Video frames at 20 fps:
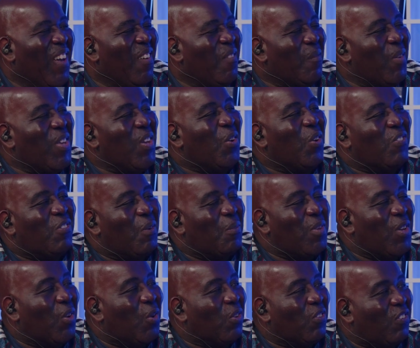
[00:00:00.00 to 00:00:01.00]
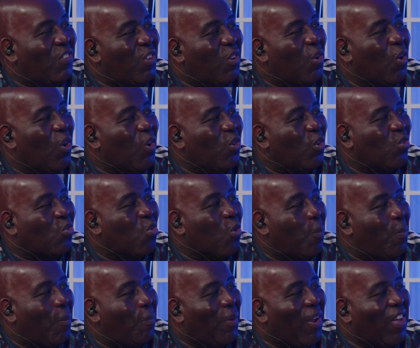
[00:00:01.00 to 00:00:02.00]
but you got some. You got you got a good
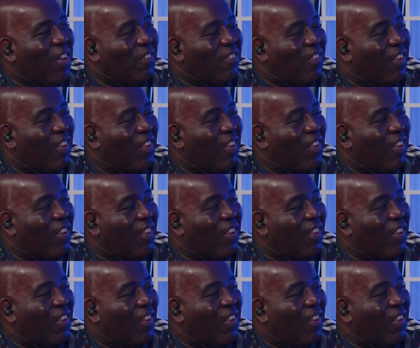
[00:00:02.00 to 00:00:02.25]
crop of players